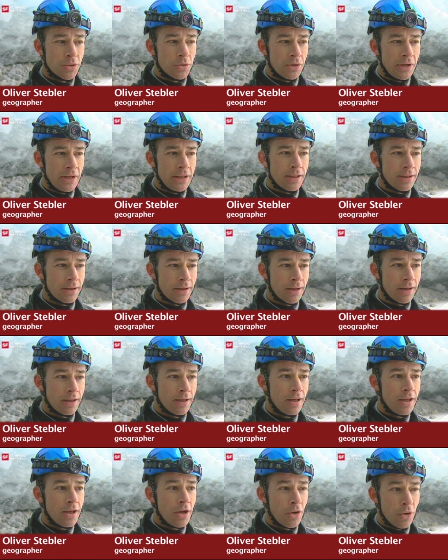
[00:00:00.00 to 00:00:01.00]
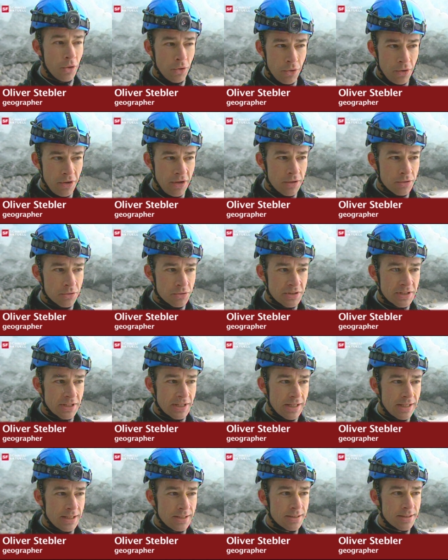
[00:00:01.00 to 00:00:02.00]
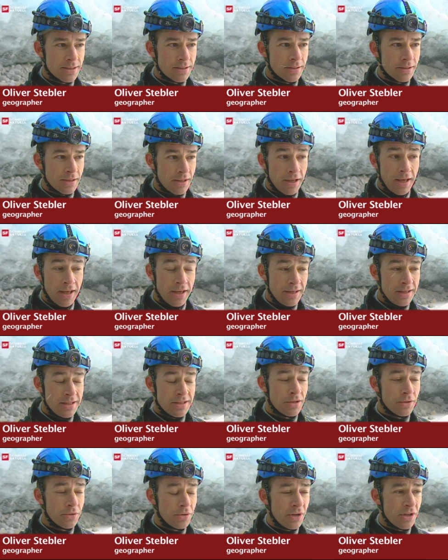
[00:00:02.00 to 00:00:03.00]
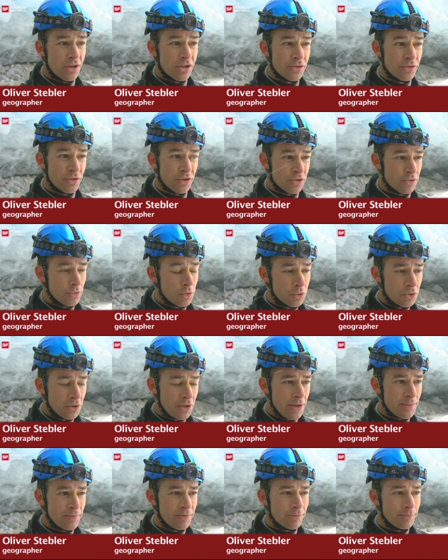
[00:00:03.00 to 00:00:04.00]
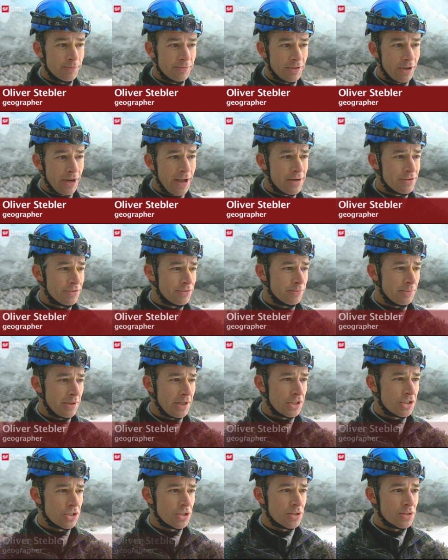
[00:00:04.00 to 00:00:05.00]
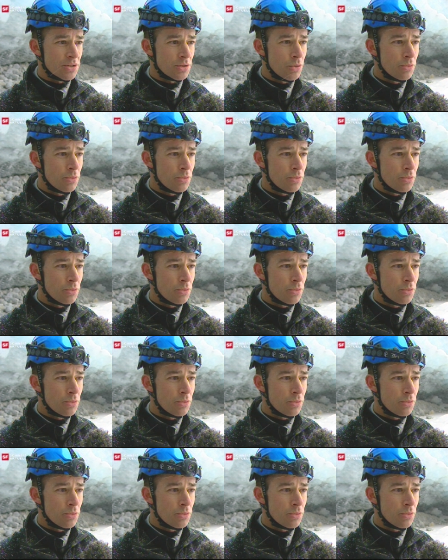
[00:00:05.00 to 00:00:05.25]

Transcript: in April to do some filming. At the time, there was still an ice cave here, which